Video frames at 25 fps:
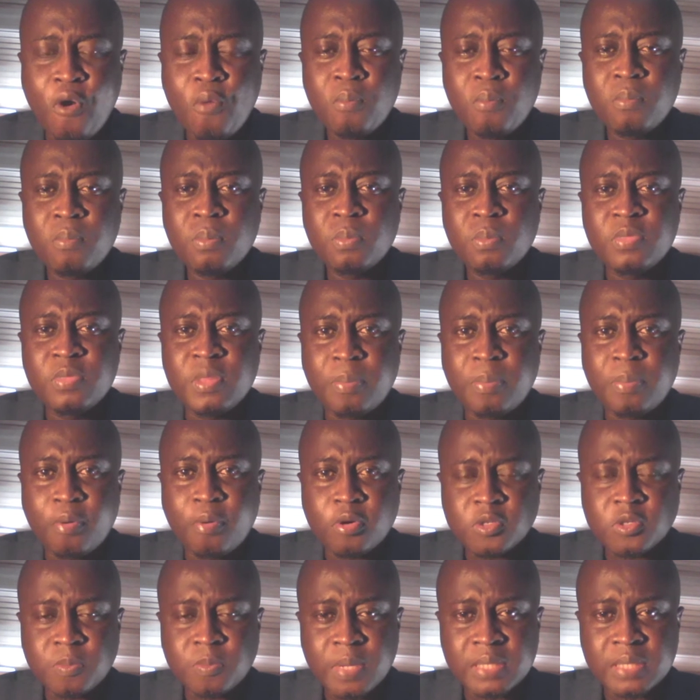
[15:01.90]
the
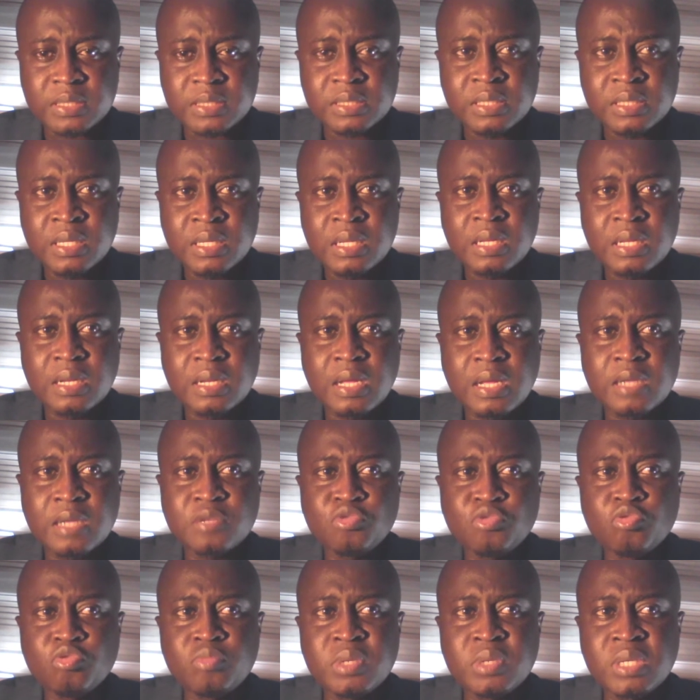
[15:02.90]
prospect that you will
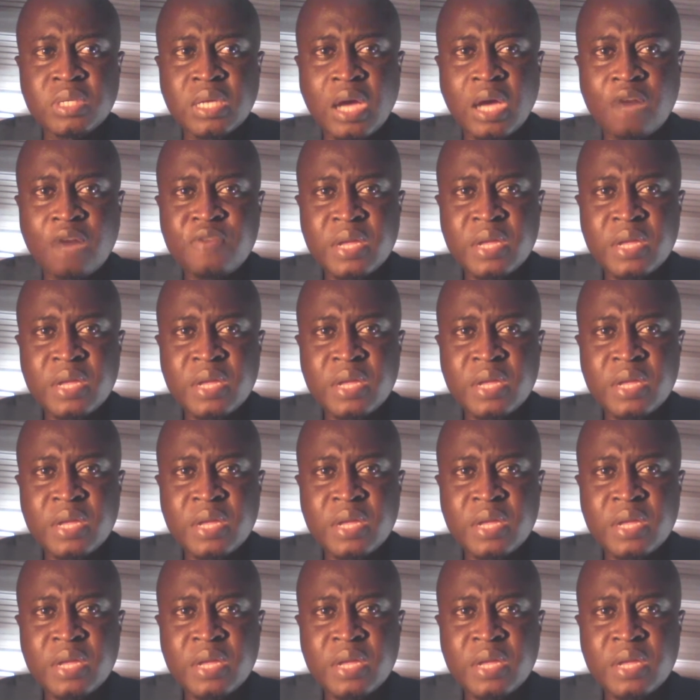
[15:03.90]
be having